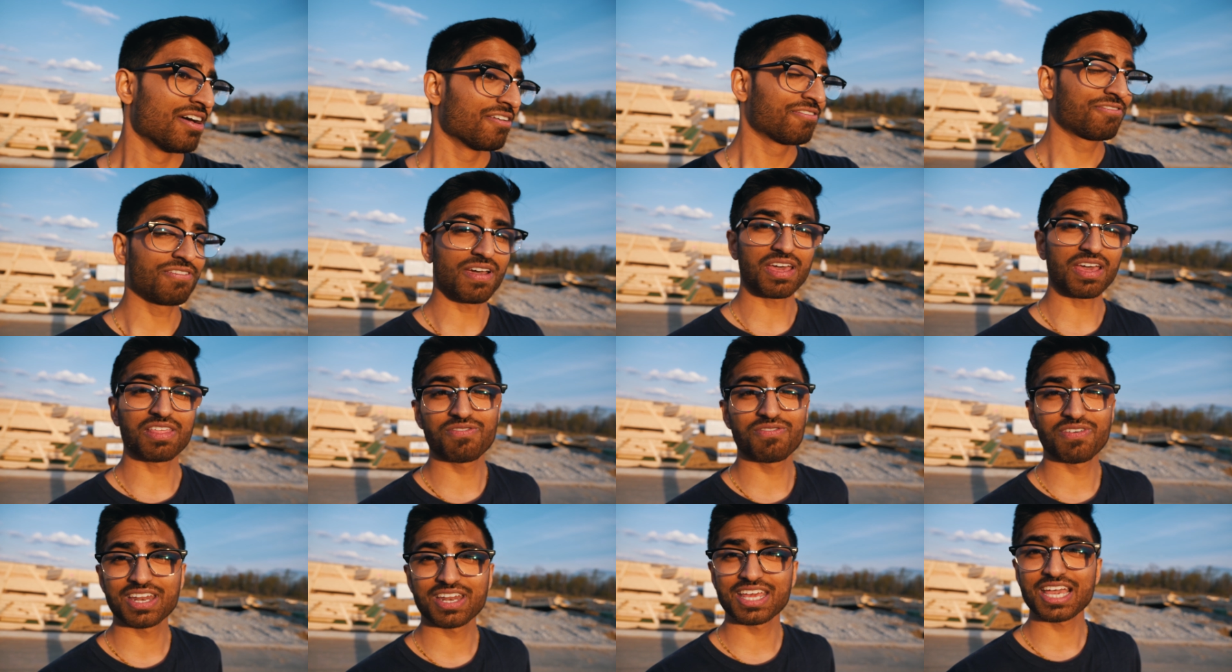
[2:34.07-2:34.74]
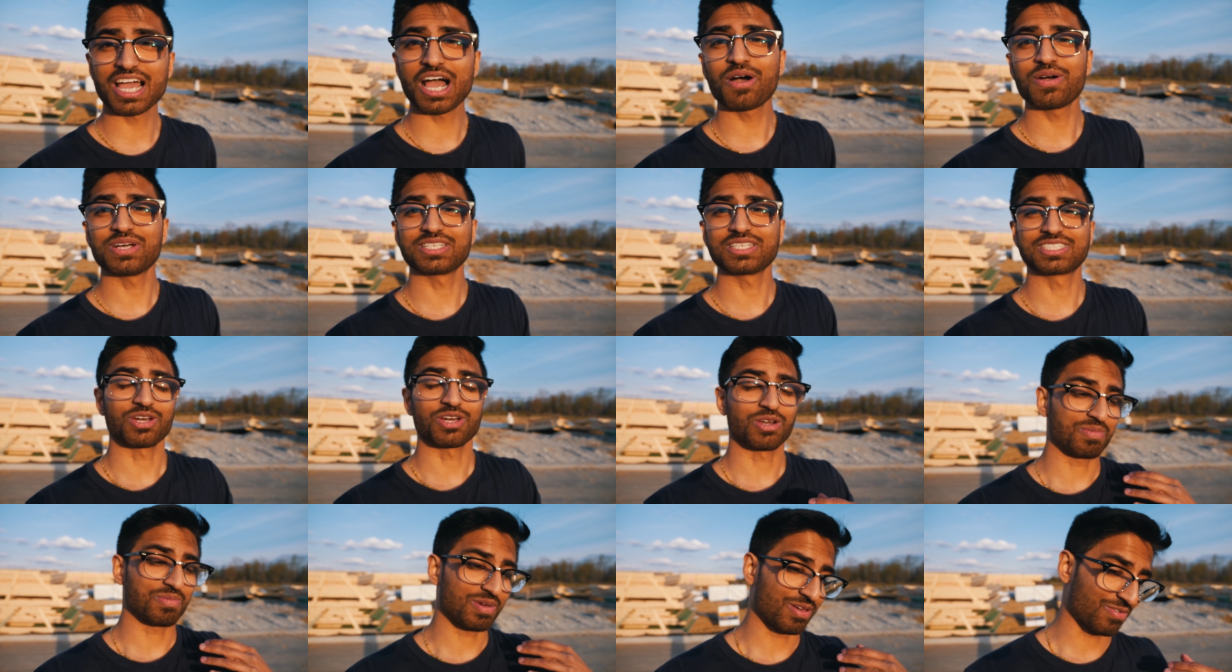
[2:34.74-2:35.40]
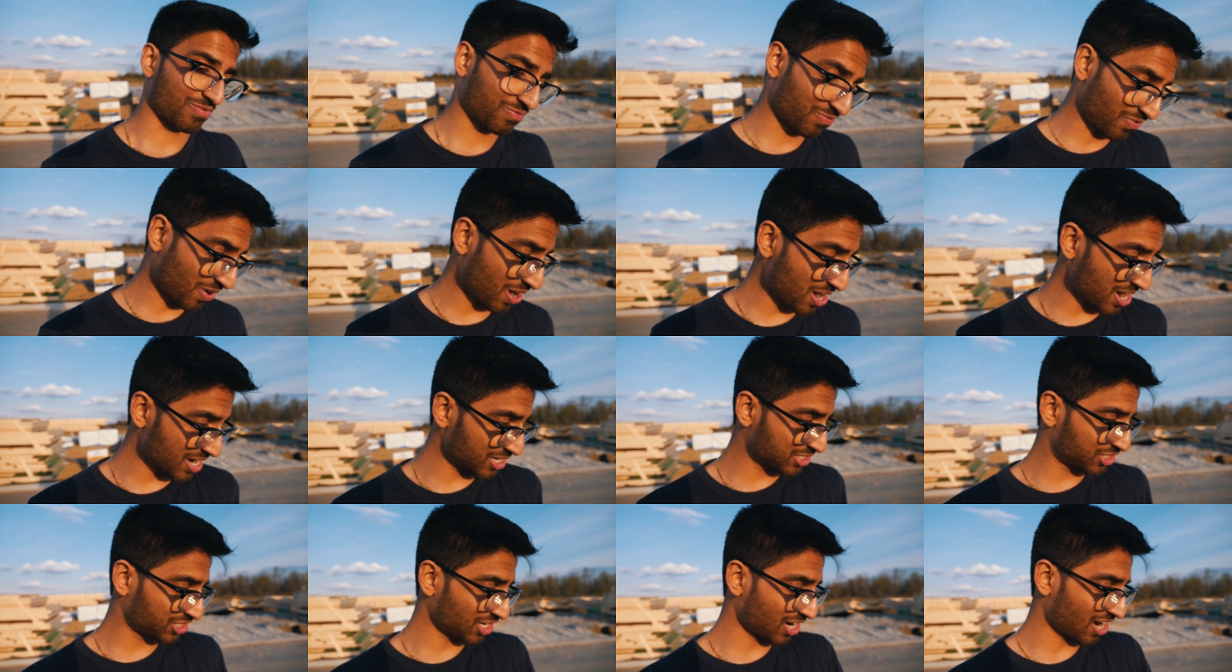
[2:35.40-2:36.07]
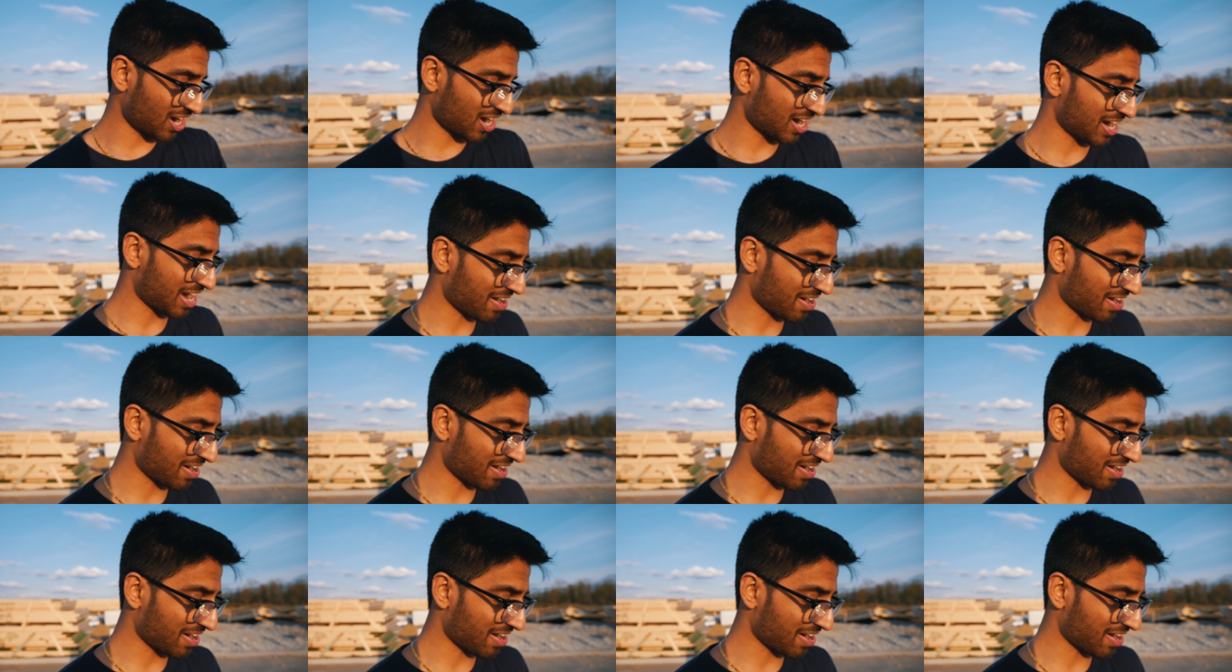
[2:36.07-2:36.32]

Fifth video is gonna be furniture